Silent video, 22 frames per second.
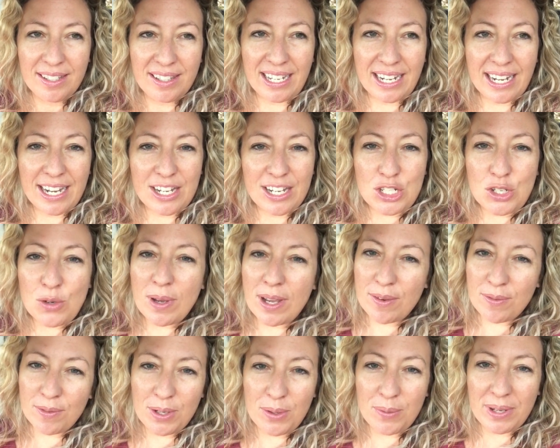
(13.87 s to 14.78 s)
like I do
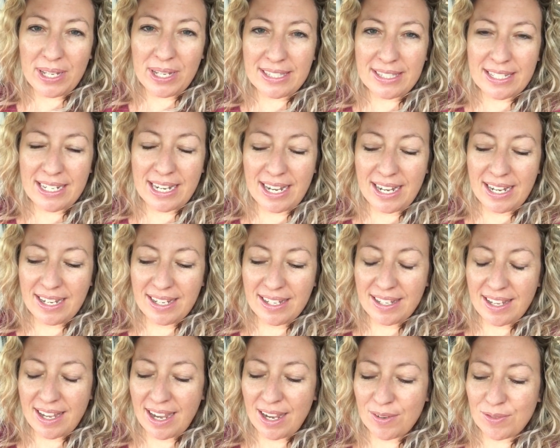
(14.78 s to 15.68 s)
every Wednesday
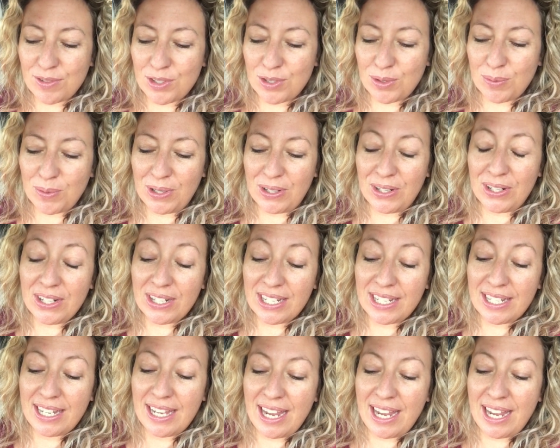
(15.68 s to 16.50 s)
after work